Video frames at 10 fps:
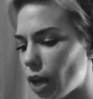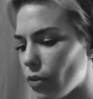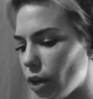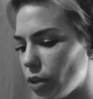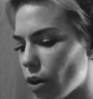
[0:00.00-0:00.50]

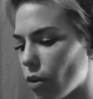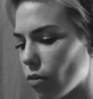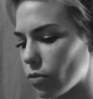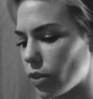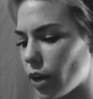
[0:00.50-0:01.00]
Now I
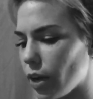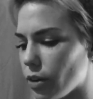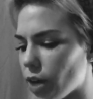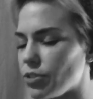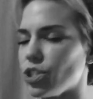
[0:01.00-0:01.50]
know that I
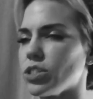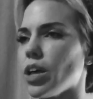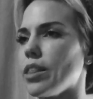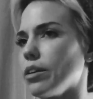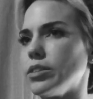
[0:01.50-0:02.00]
don't have to just
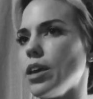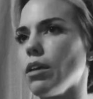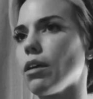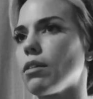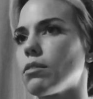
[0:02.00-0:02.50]
lie there and
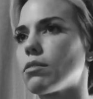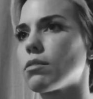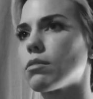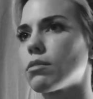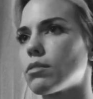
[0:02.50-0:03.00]
take it.
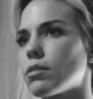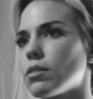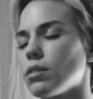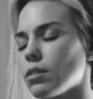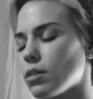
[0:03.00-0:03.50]

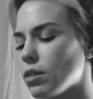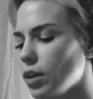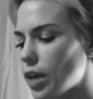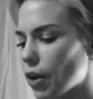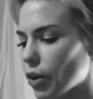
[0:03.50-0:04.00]

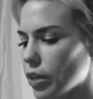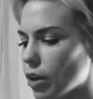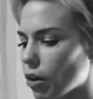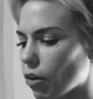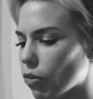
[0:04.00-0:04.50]
Now I
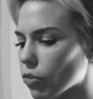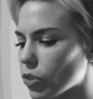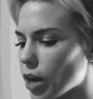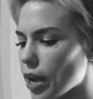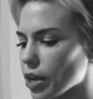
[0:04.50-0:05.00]
know
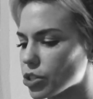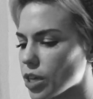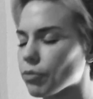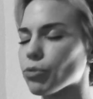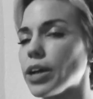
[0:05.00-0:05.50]
that I
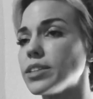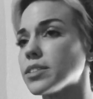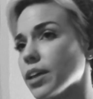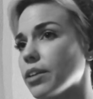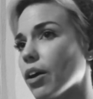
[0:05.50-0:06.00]
actually have a right
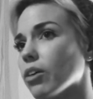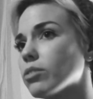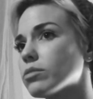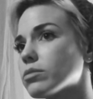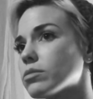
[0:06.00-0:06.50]
to say no.